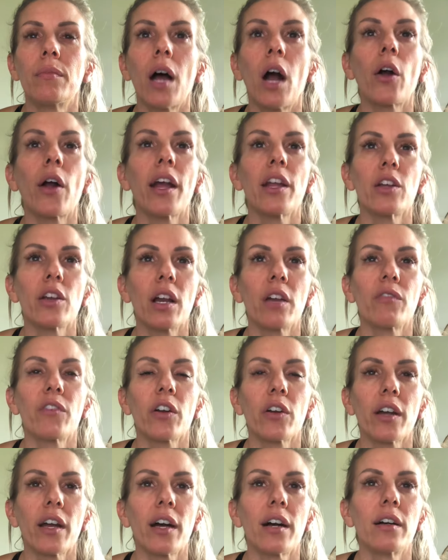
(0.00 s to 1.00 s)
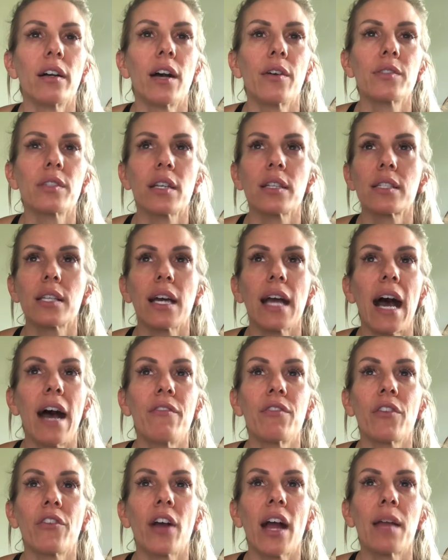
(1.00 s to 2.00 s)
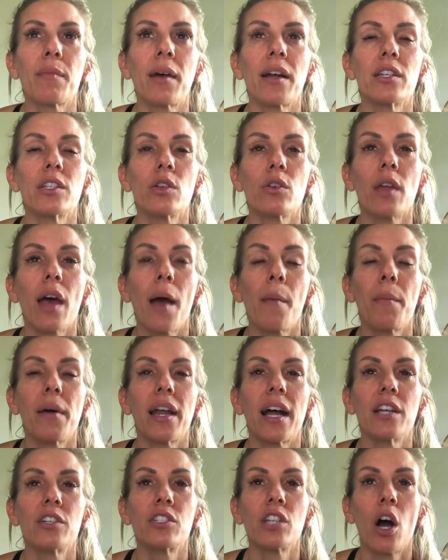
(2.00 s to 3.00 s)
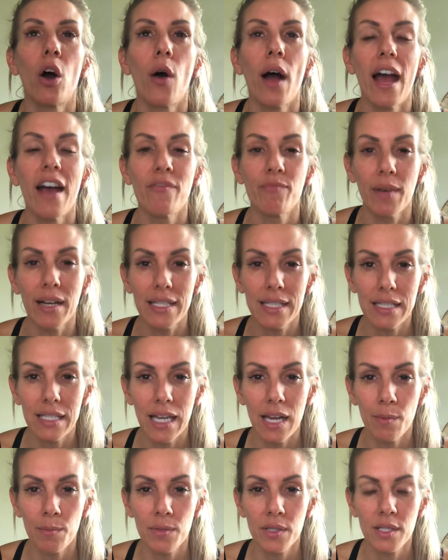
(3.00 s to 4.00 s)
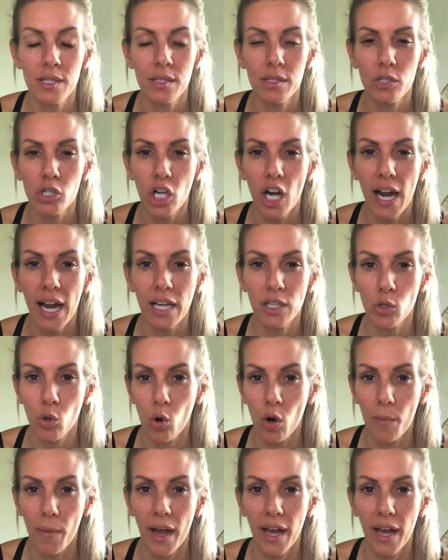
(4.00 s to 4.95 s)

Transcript: Okay, you got it figured out. I was going to say, I've never had mine do that, but I don't have my steps tracked or my